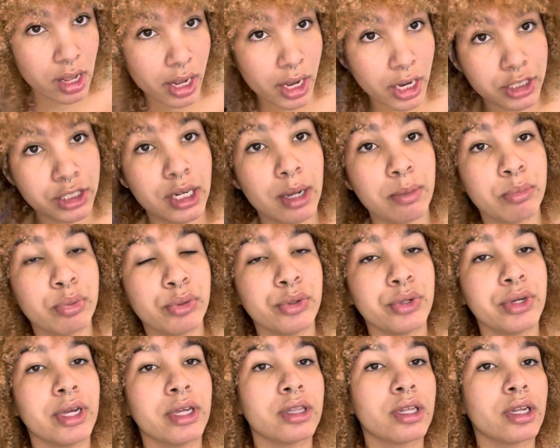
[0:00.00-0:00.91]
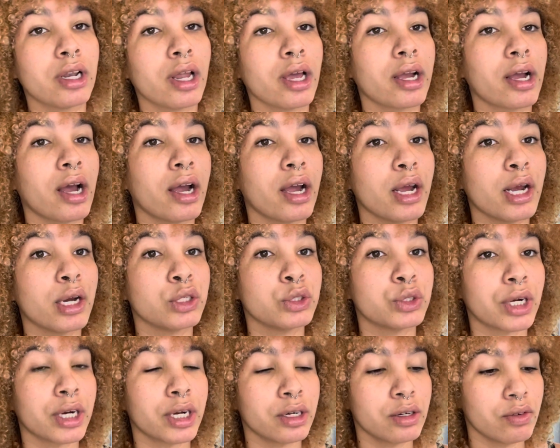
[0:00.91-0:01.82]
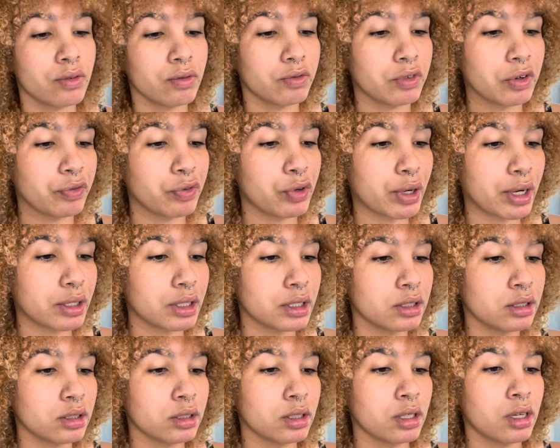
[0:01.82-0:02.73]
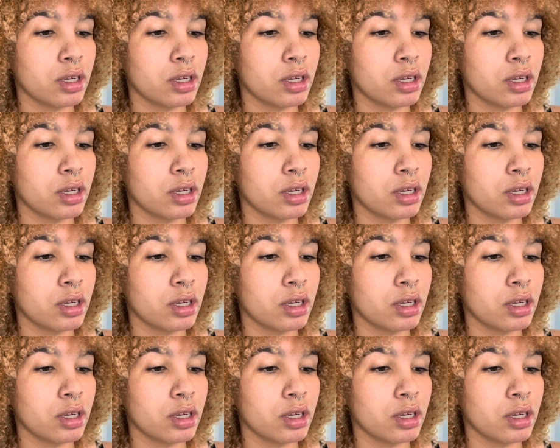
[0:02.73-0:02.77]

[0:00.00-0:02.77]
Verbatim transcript: I shampooed it and then like I air dried for a few hours.